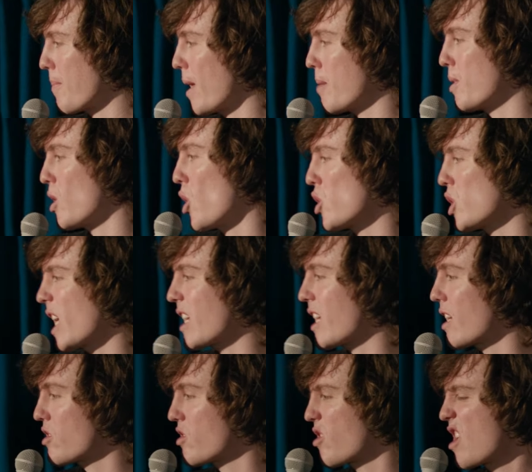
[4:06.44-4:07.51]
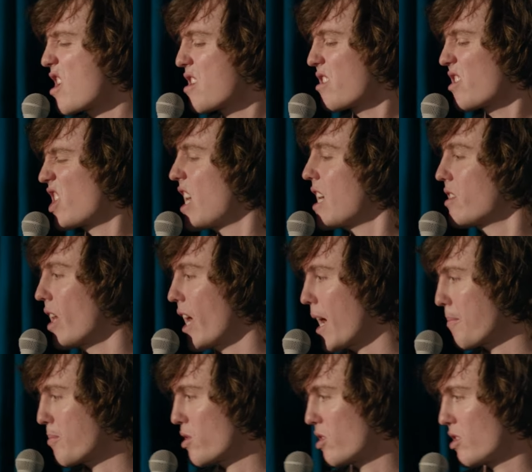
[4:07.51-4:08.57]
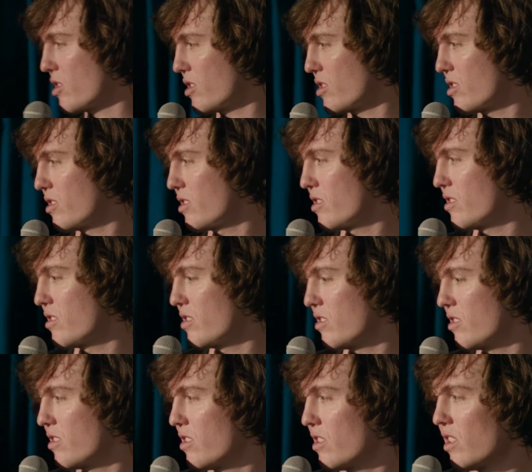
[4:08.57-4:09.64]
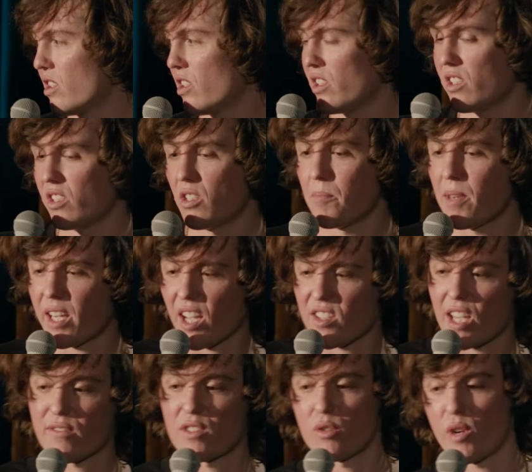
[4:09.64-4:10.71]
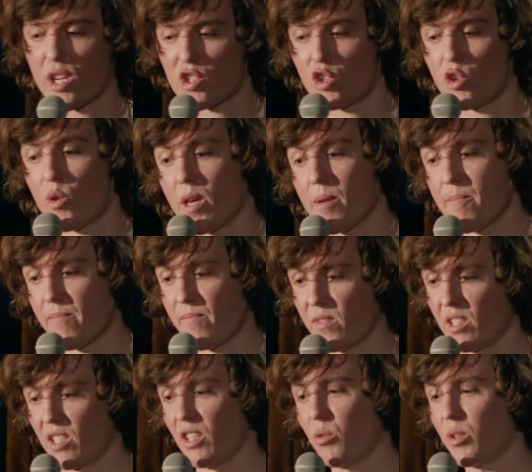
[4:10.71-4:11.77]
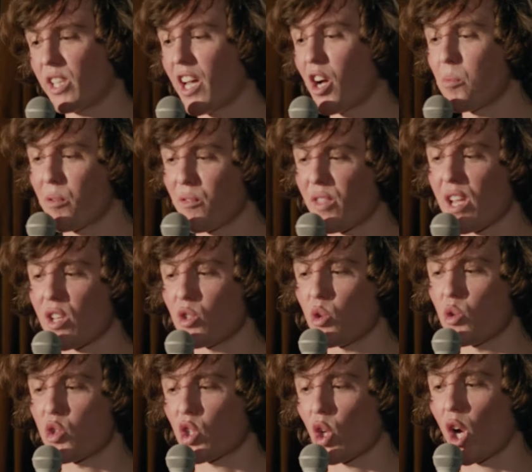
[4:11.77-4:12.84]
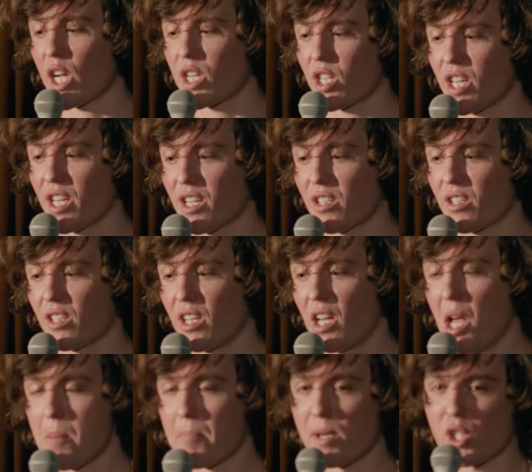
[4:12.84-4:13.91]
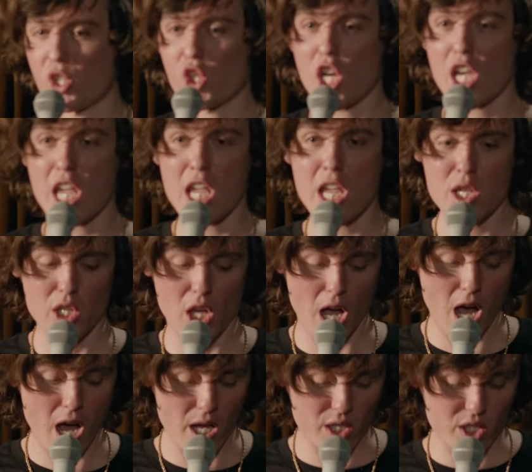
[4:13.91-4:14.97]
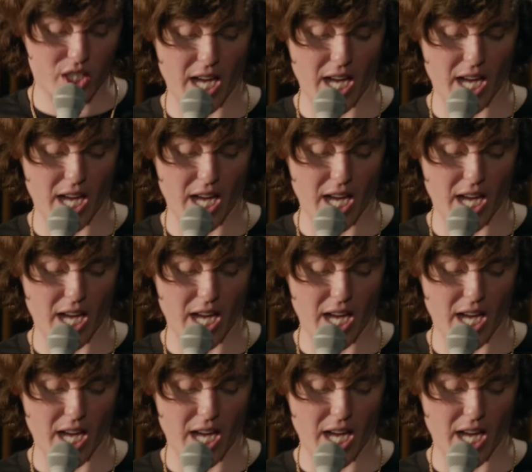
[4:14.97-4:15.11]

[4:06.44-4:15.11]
baby Ola, gets kidnapped. The meerkats have to rescue him with the help of their new sidekick. Machine Gun